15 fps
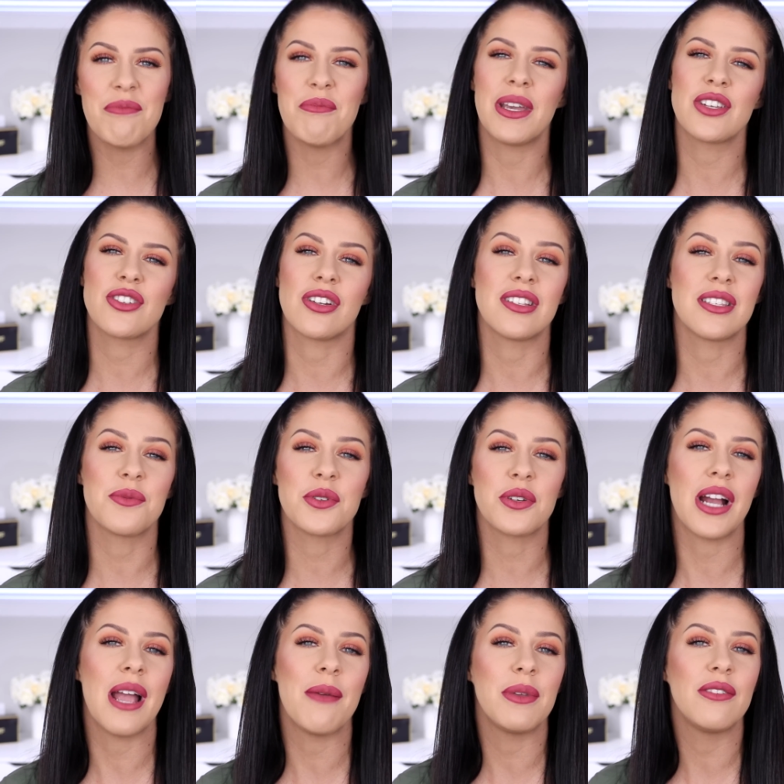Make sure to
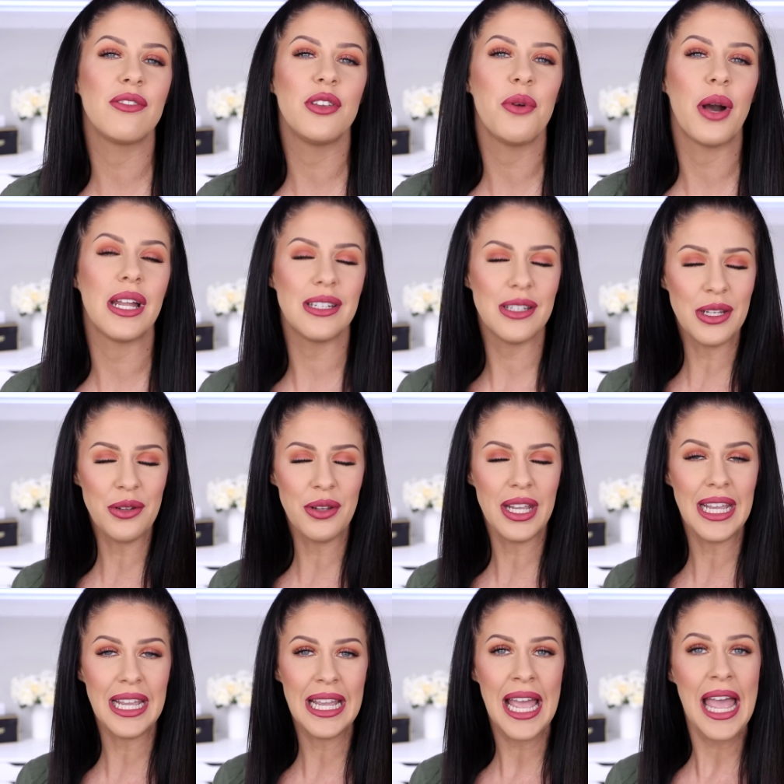subscribe if you are new
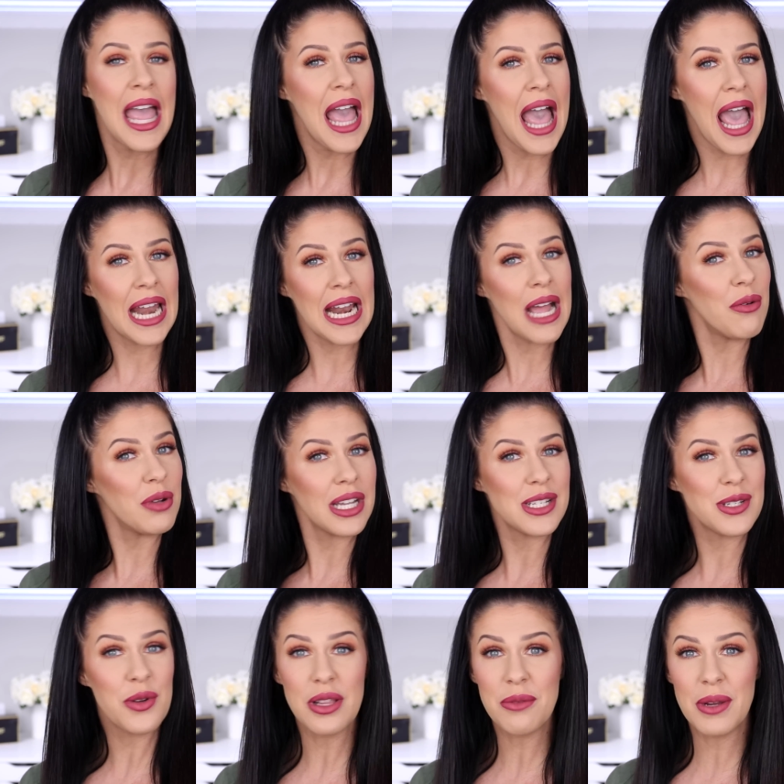here. And I will catch
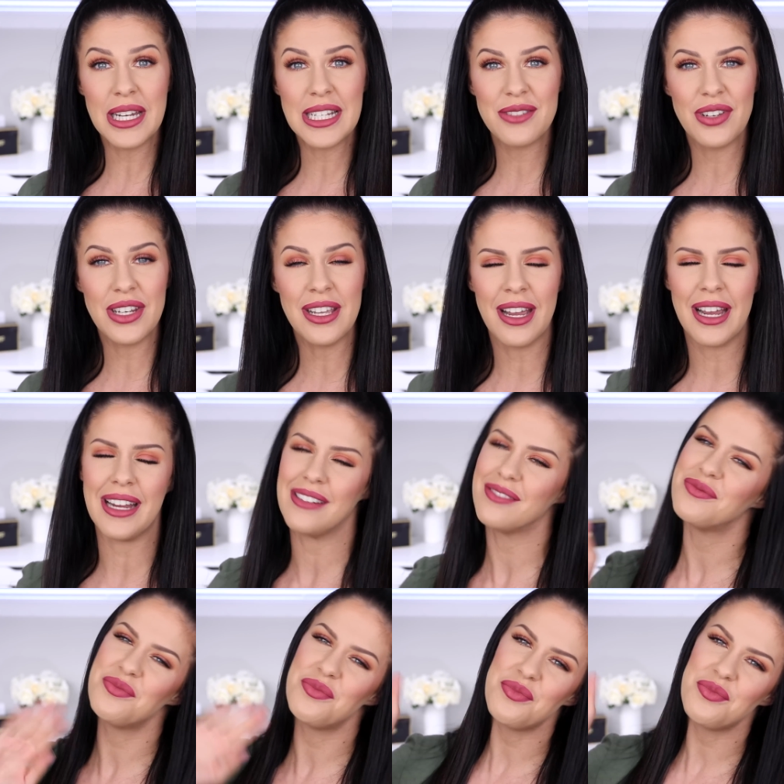you all in my next video.